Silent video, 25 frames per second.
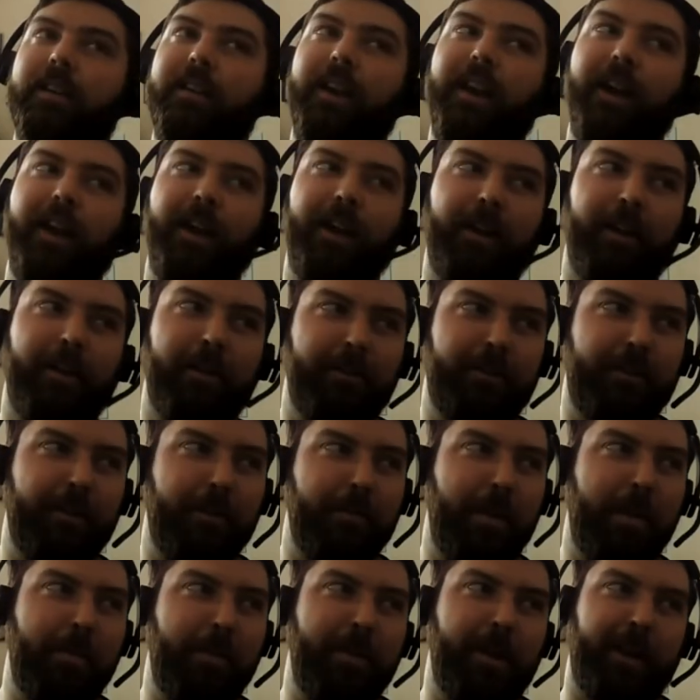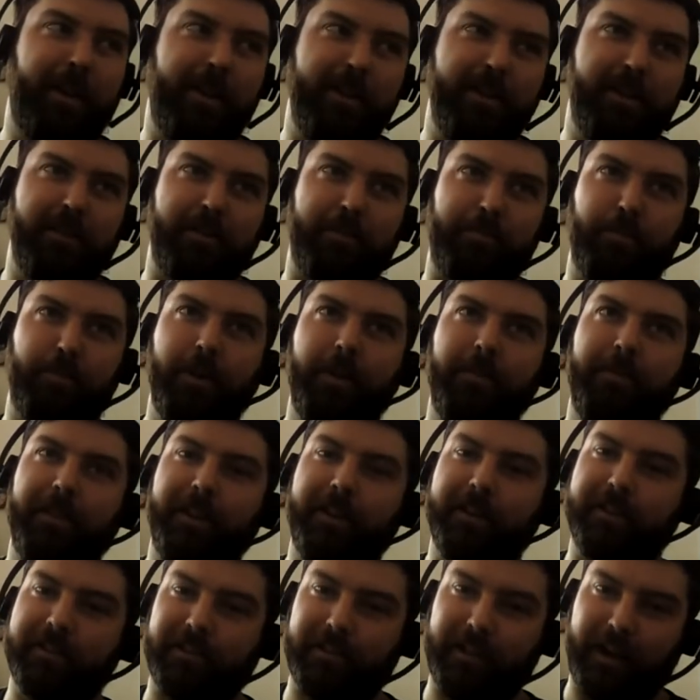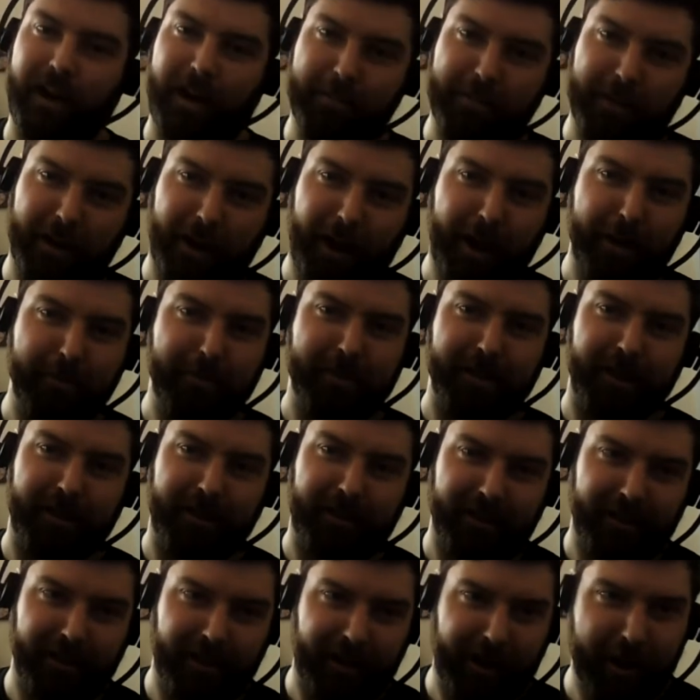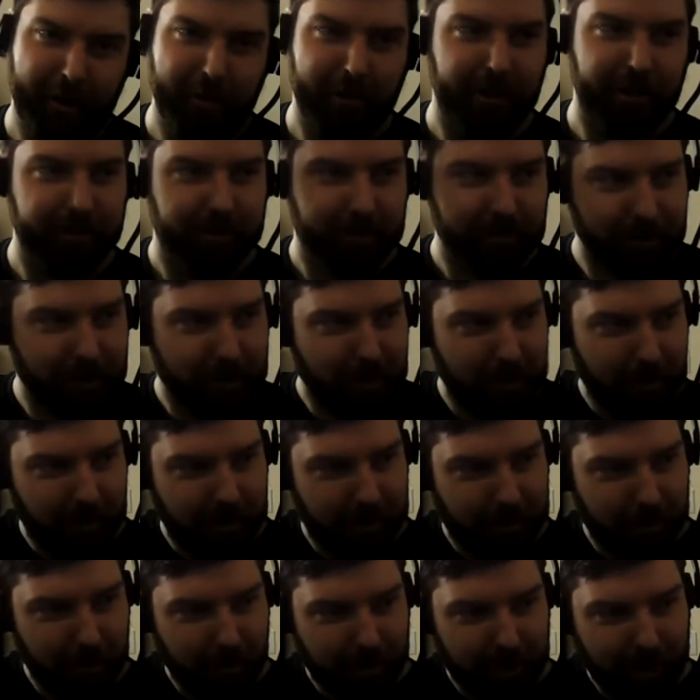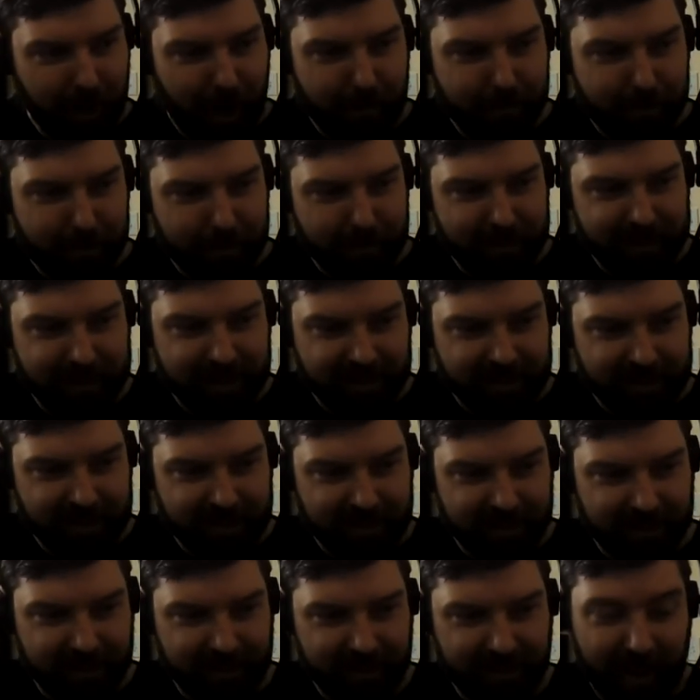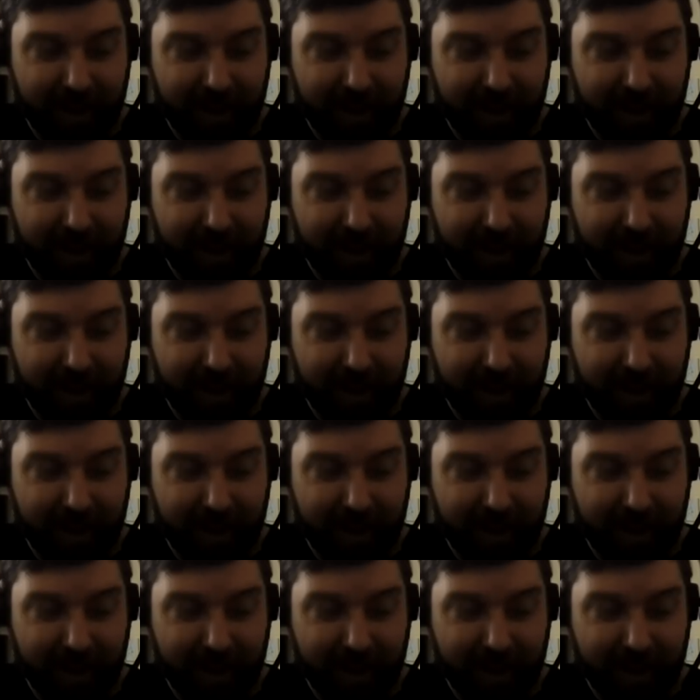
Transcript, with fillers: yeah so maybe i can just briefly describe the hype cycle that i went through with with optimization